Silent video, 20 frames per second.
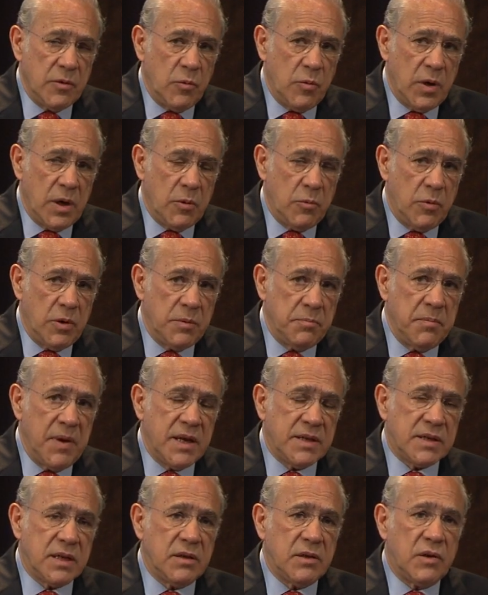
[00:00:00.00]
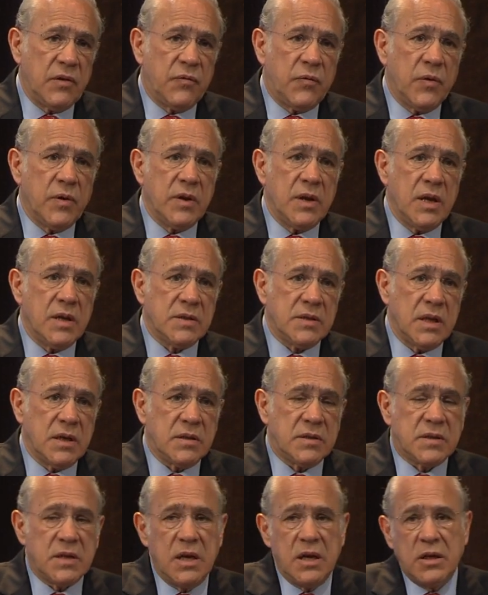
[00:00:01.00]
What makes it different is
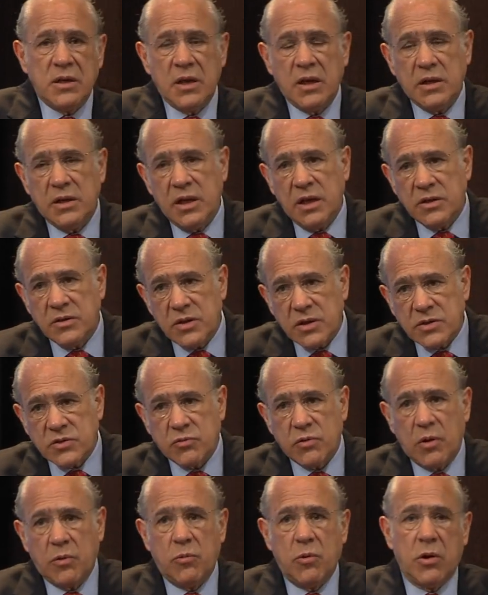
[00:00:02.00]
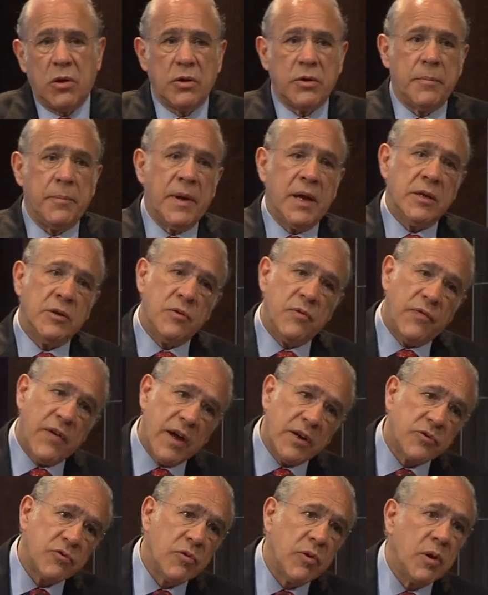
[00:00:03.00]
that, say, in the industrial world, the
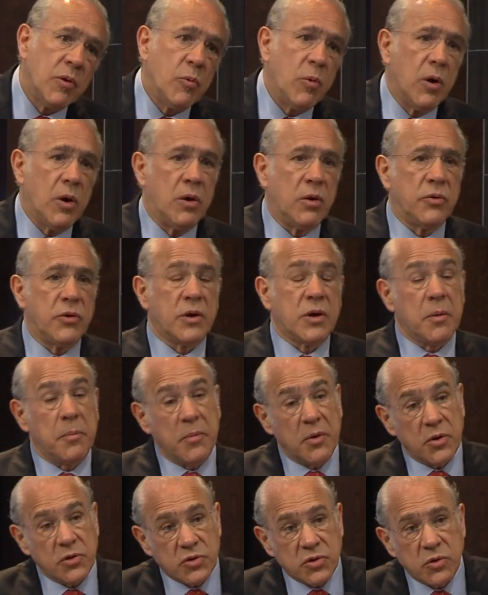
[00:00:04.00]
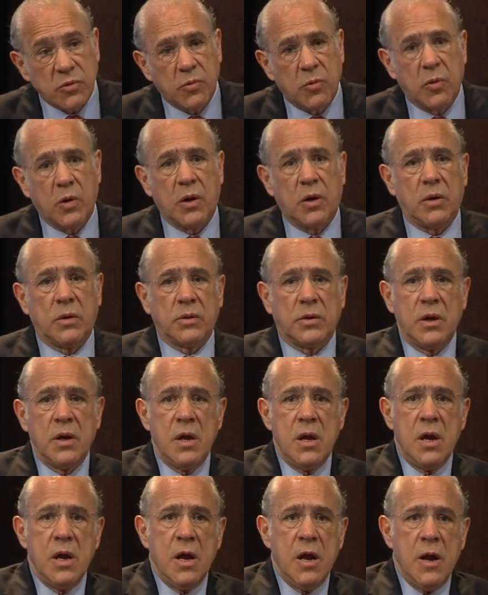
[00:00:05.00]
manufacturing world, the commercial world,
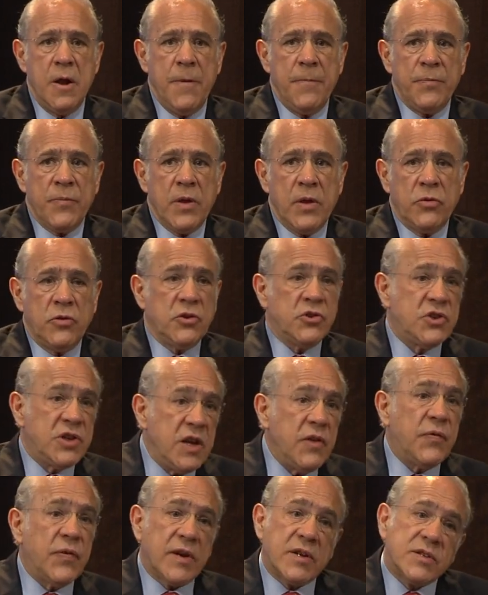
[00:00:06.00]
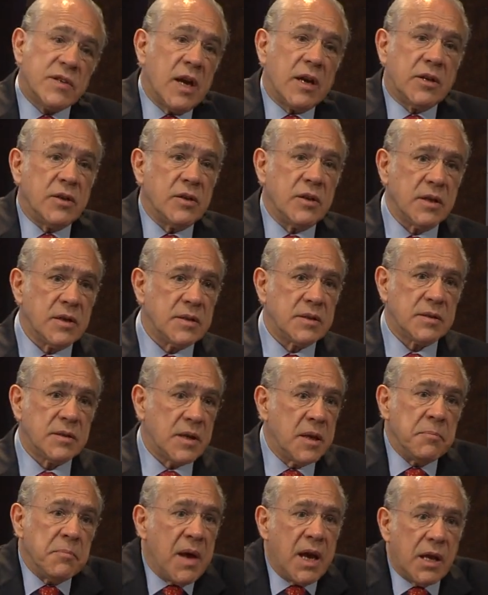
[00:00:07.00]
the chief executives
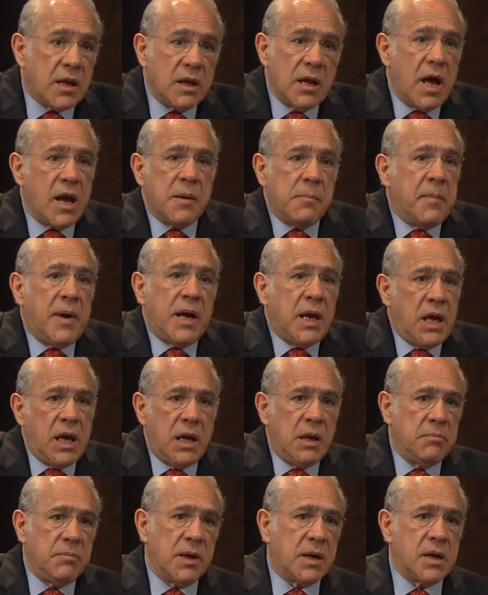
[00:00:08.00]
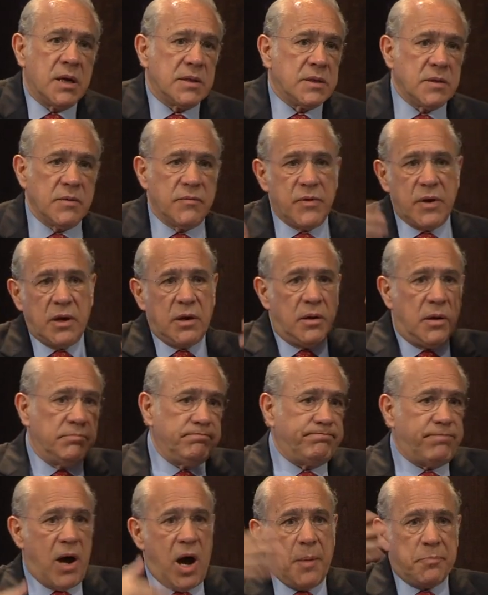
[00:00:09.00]
can make a lot of money because of their
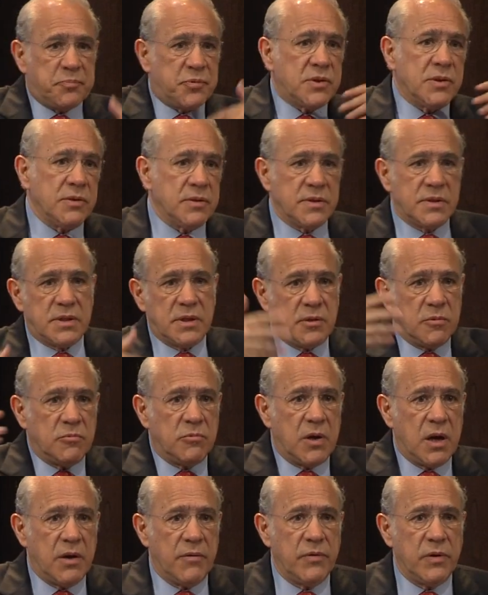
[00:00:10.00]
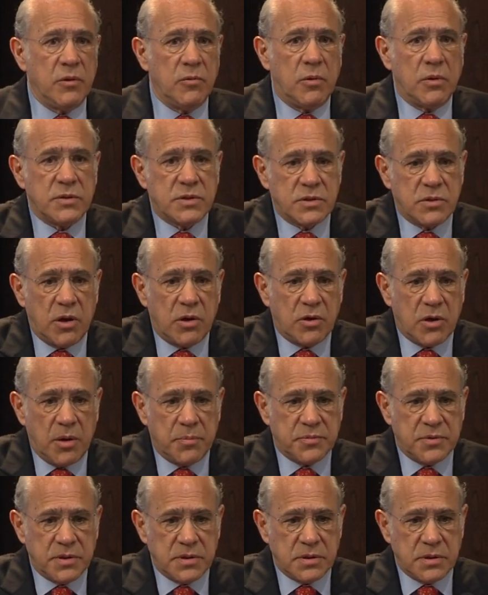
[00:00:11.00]
options and whatever you want, stock
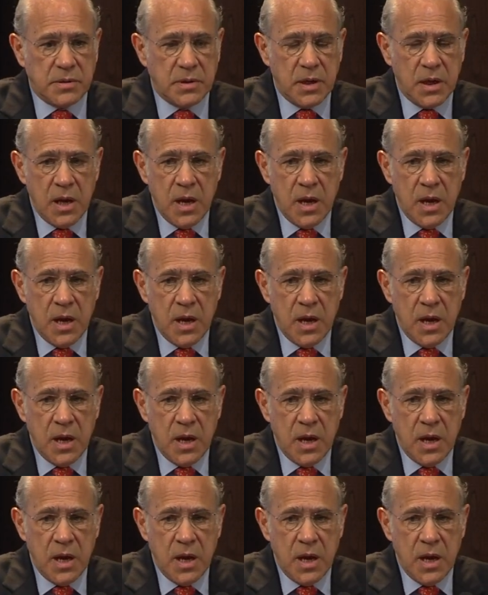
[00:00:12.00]
options.